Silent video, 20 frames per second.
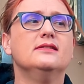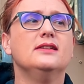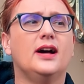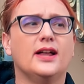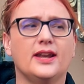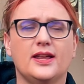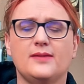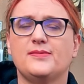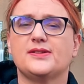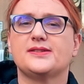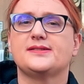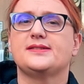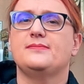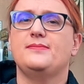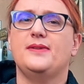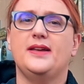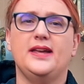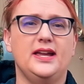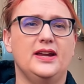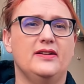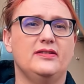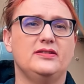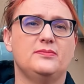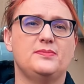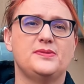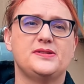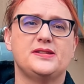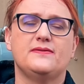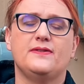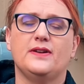And I must admit, here at the
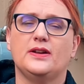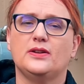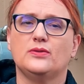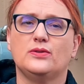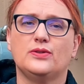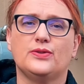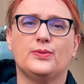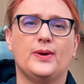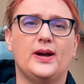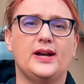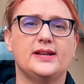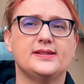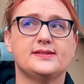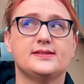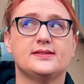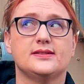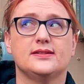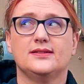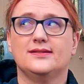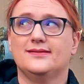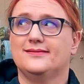Pacific Northwest,